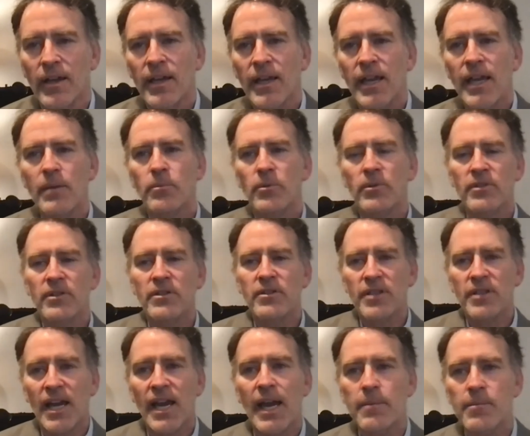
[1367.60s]
It was a
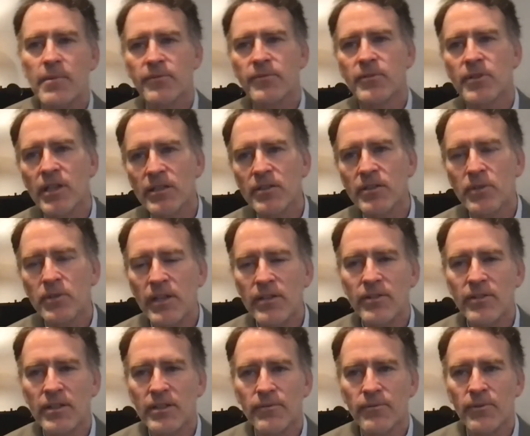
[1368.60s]
time of
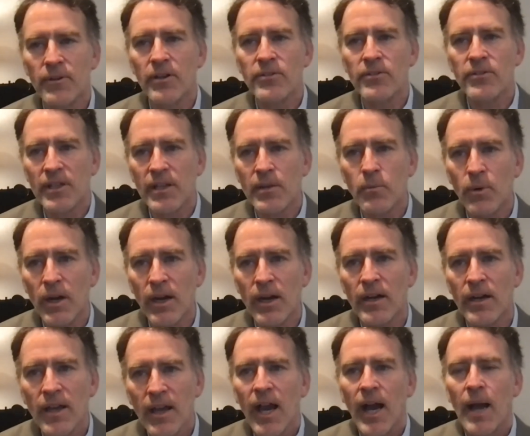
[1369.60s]
increasing diversity
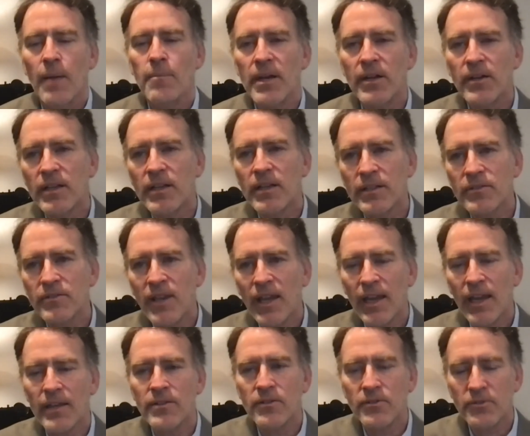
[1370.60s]
where Americans
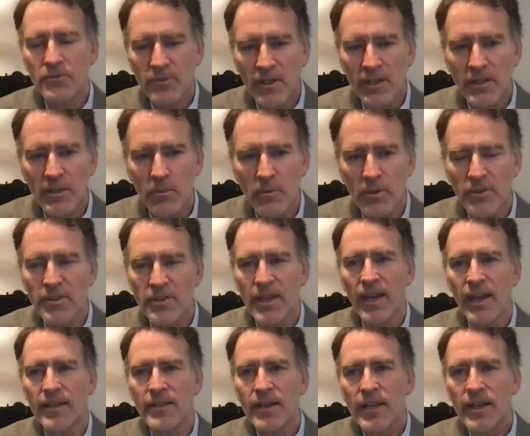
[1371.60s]
had to struggle with
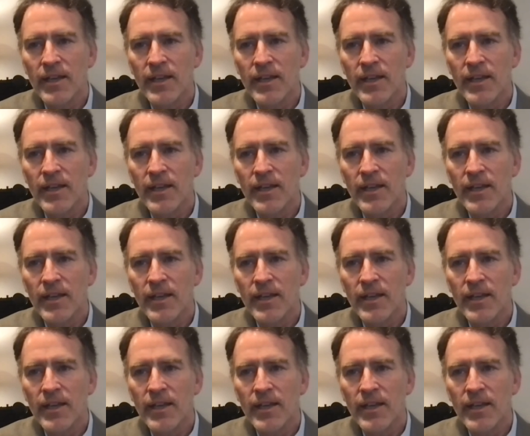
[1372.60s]
that.